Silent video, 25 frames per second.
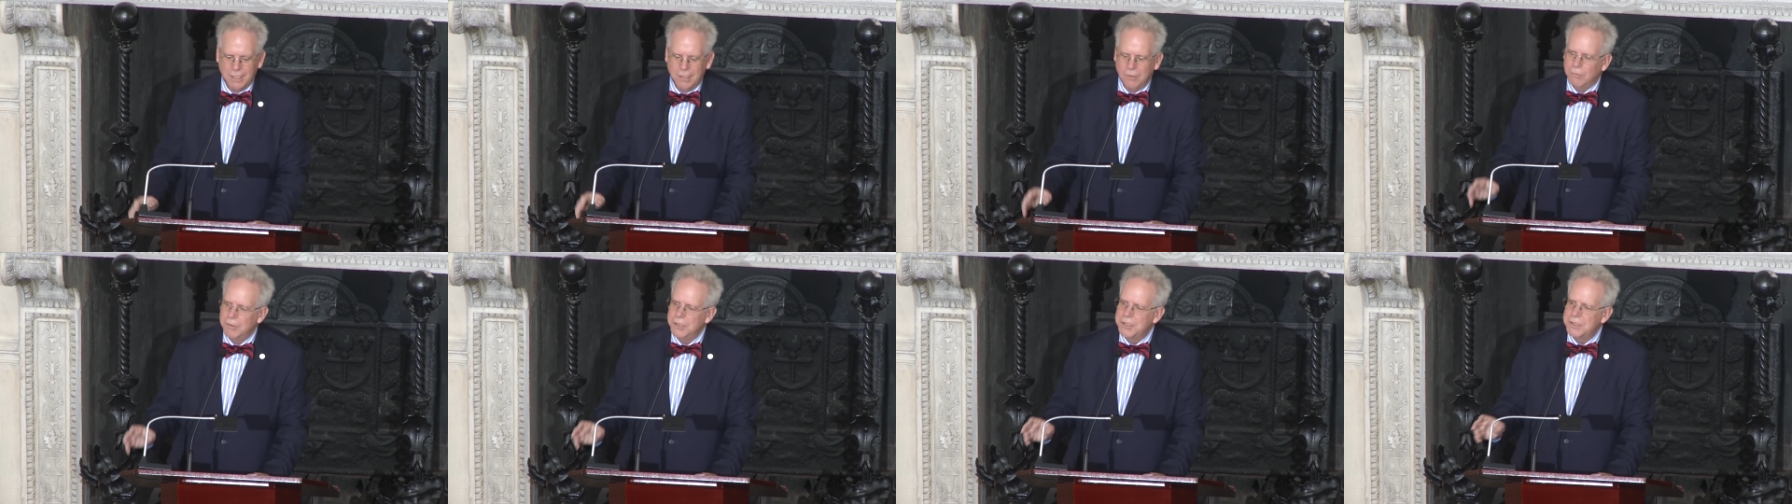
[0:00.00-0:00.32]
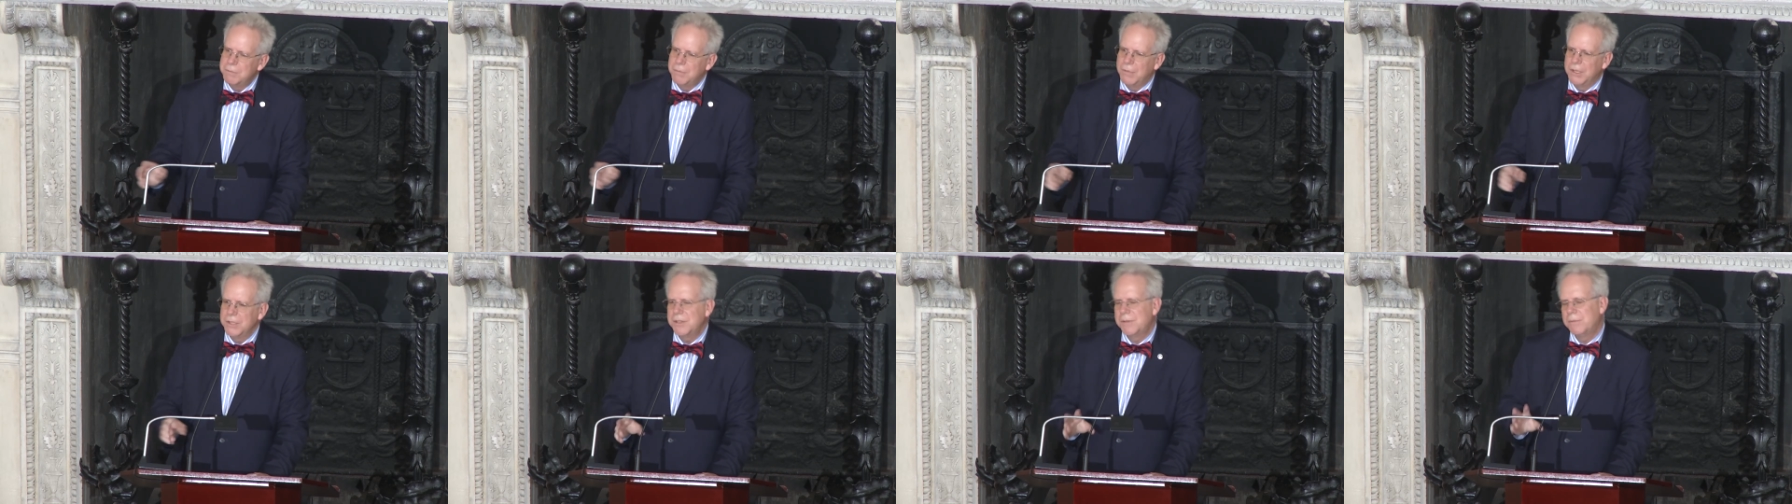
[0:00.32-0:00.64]

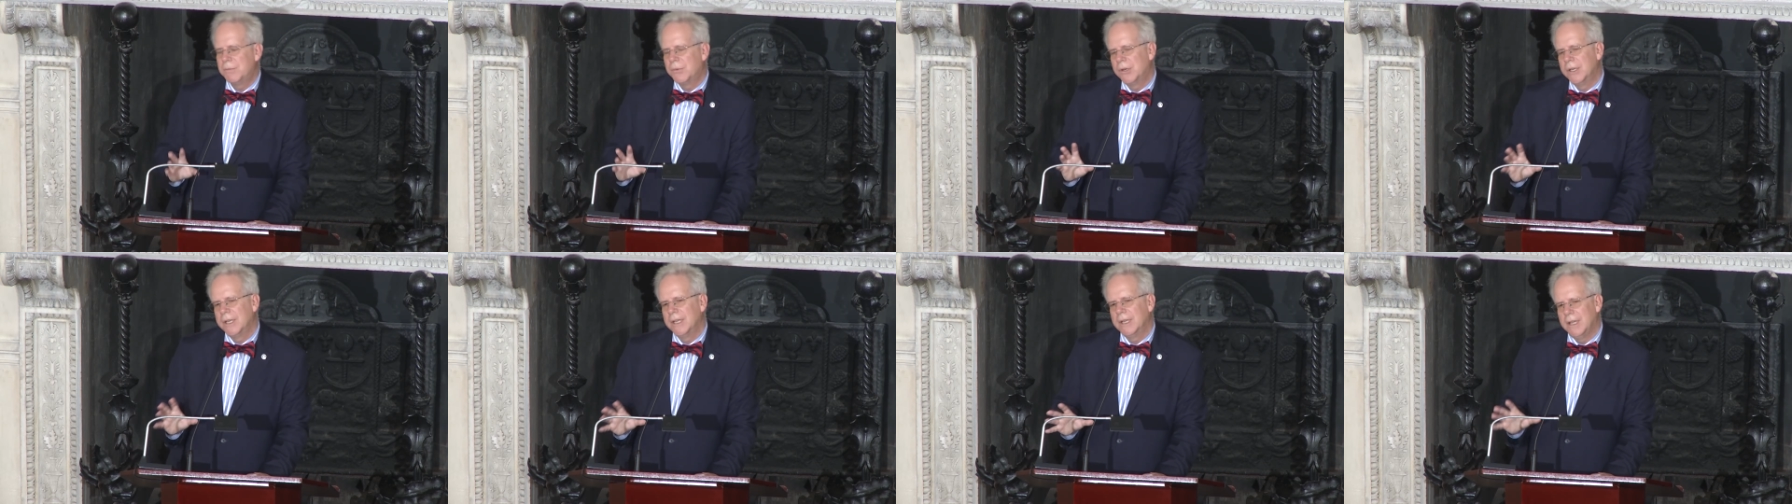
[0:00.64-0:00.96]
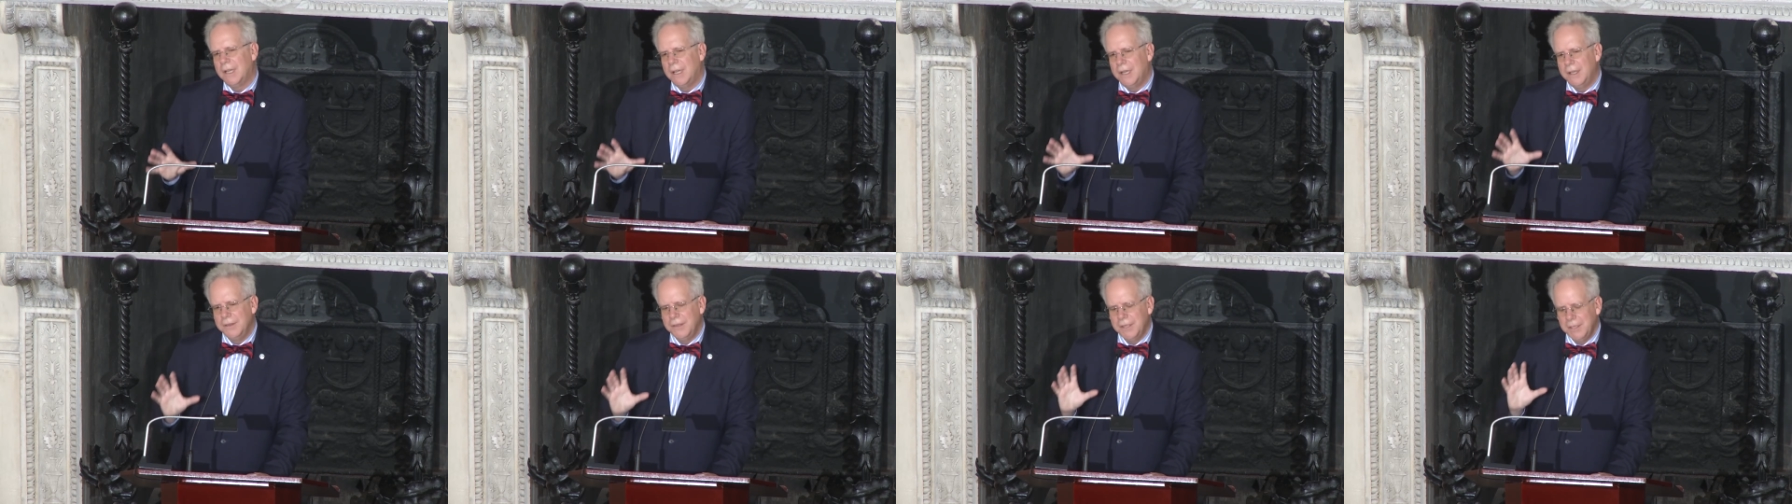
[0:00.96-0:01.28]
which must bring
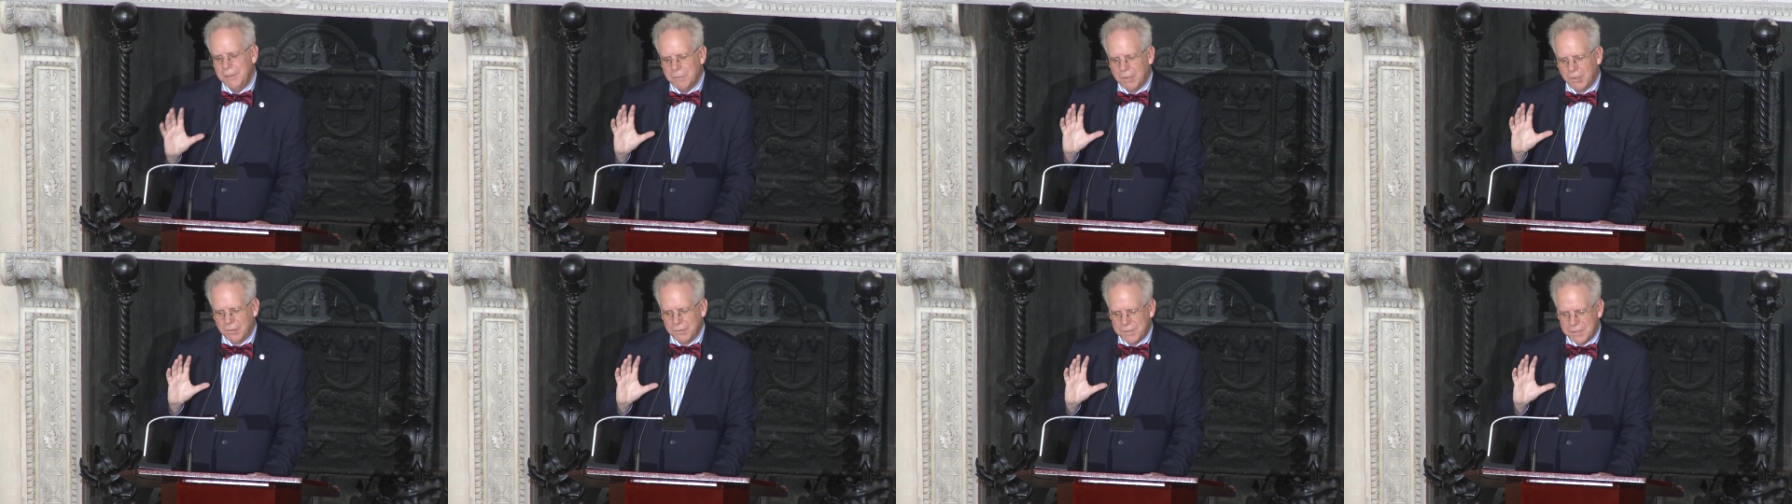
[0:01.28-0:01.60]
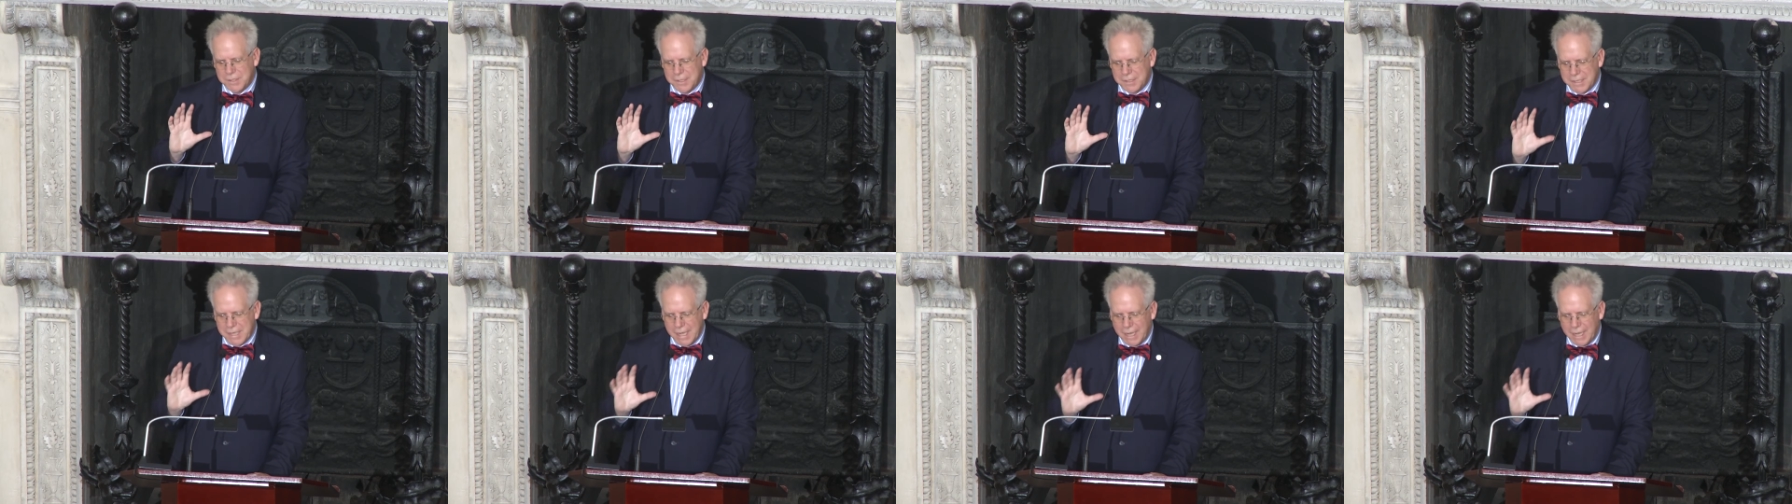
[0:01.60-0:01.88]
on the most